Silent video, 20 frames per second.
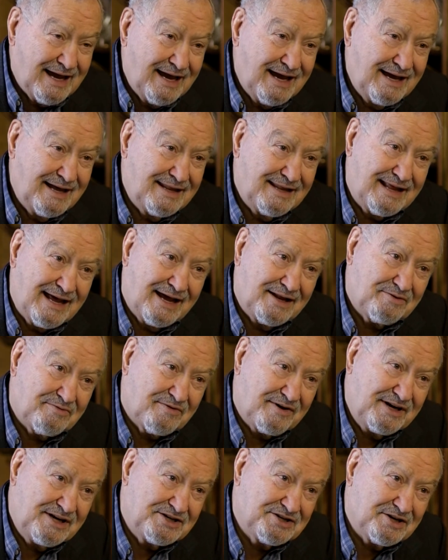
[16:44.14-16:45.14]
In that
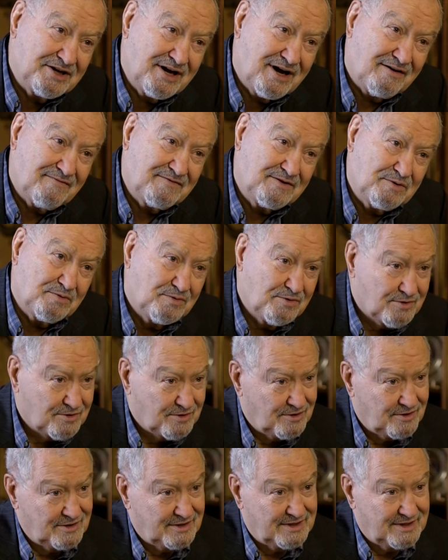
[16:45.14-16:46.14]
region of the
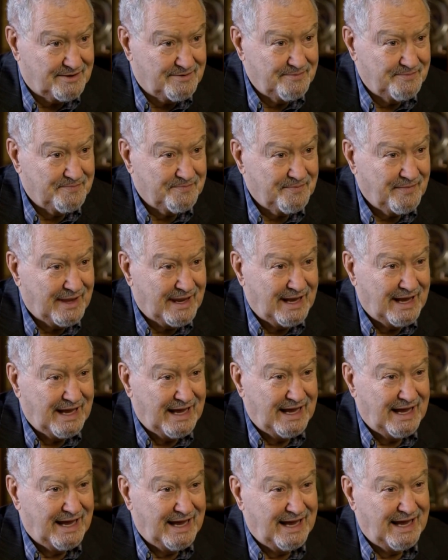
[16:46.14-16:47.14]
world,
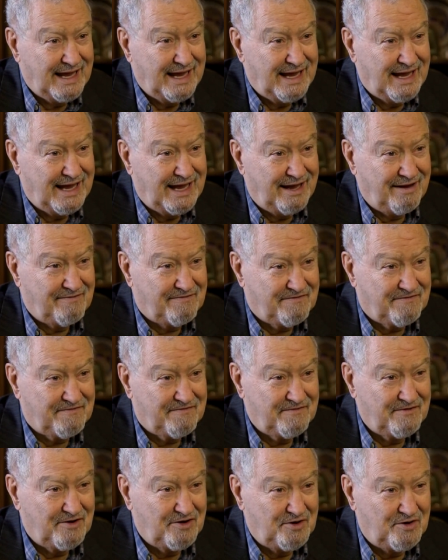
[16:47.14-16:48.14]

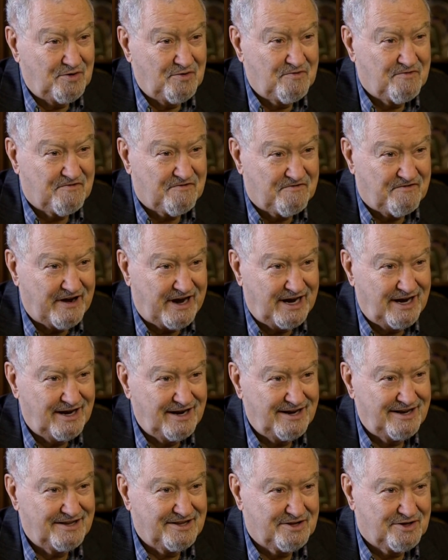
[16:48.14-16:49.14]
if you
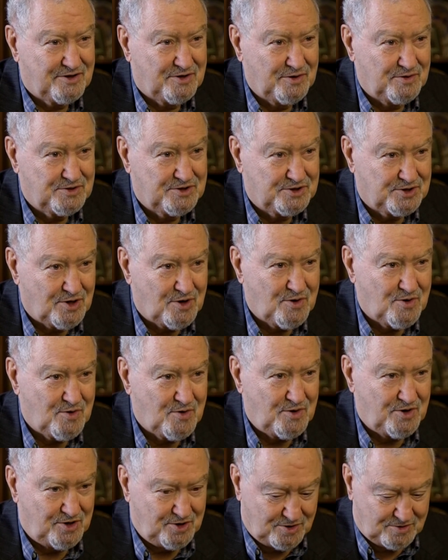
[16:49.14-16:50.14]
fail to
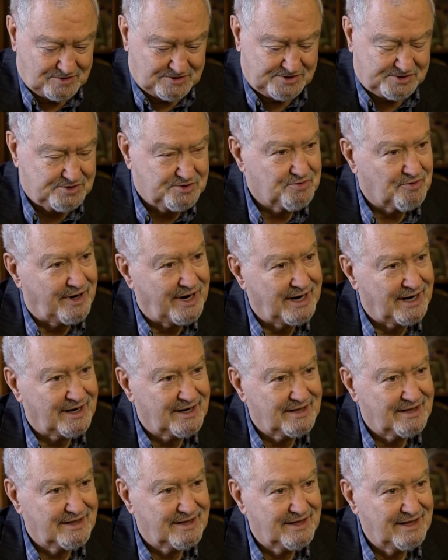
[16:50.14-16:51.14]
show your
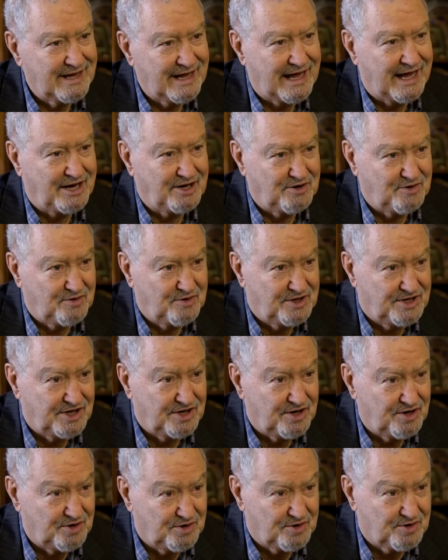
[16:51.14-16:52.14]
strength and
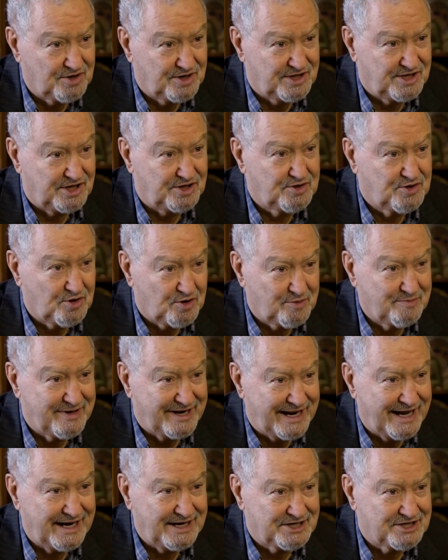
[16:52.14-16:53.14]
your
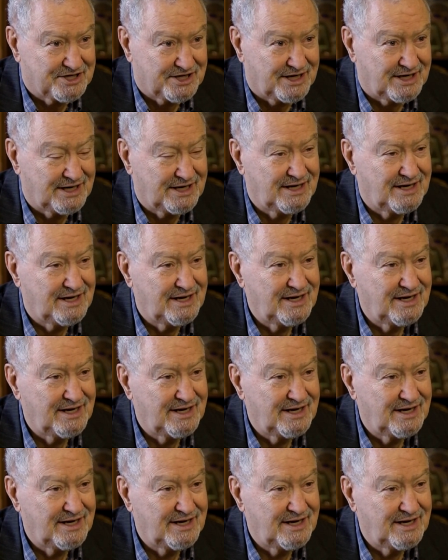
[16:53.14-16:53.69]
determination,